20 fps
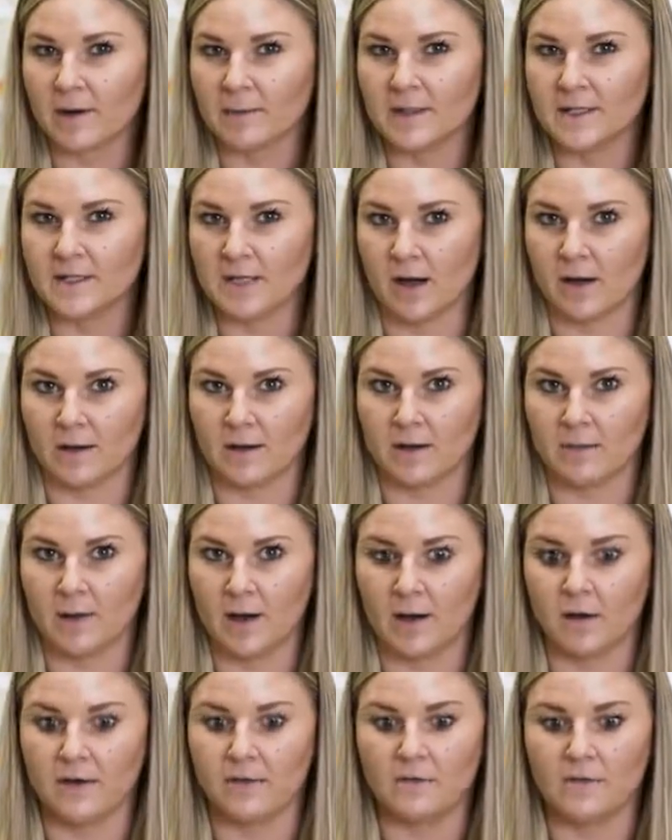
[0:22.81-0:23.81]
to be talking
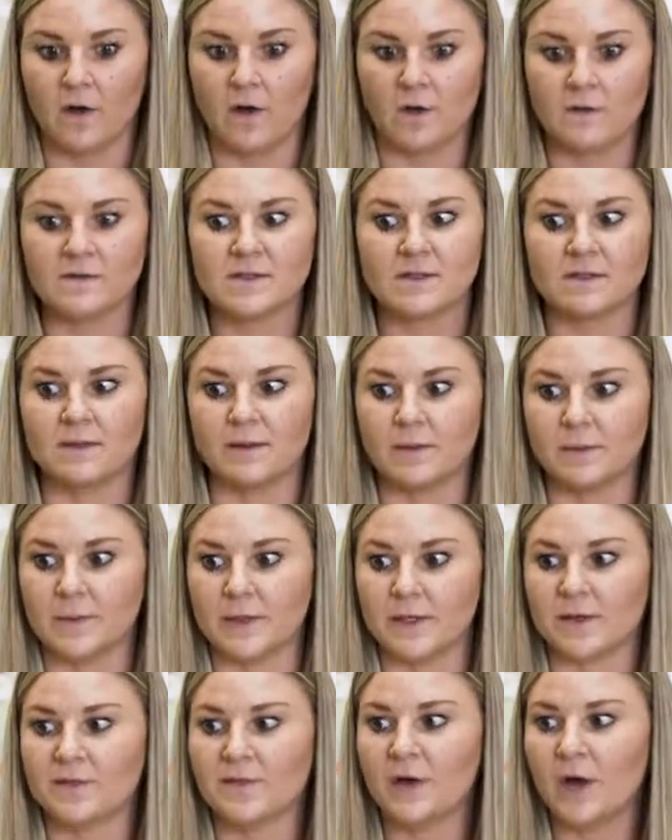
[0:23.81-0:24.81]
about involves a little
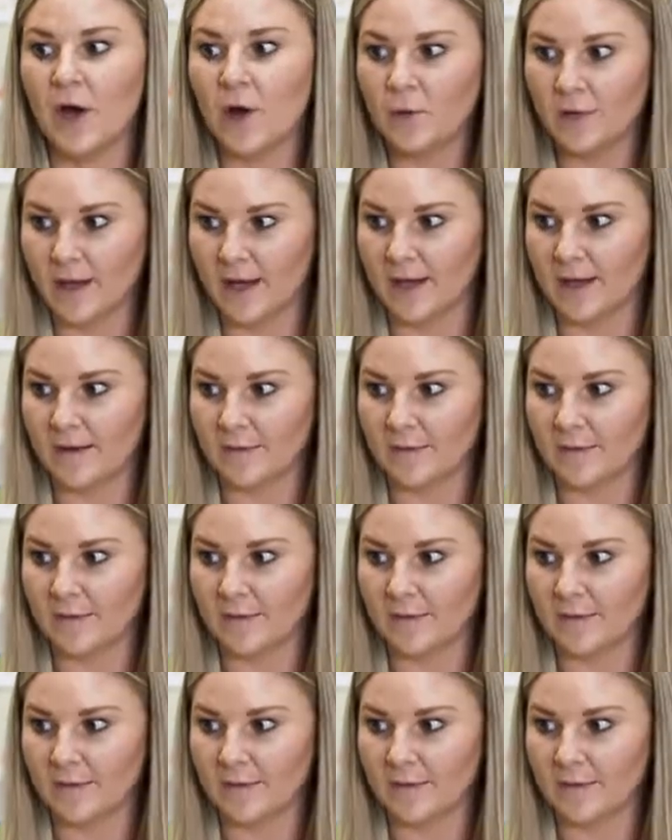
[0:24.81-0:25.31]
bit of coding.